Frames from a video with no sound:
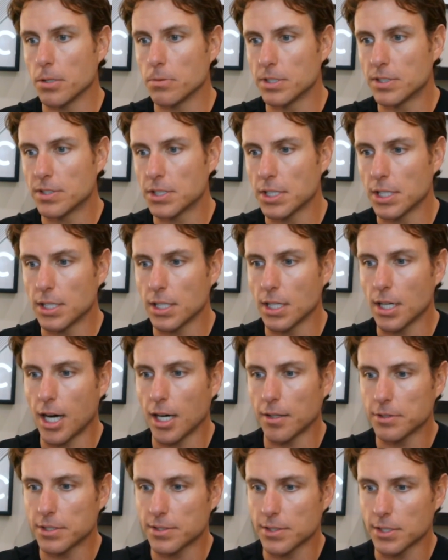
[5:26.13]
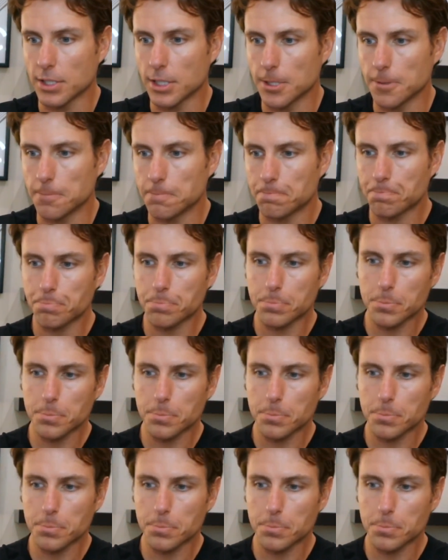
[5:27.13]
And we see that obviously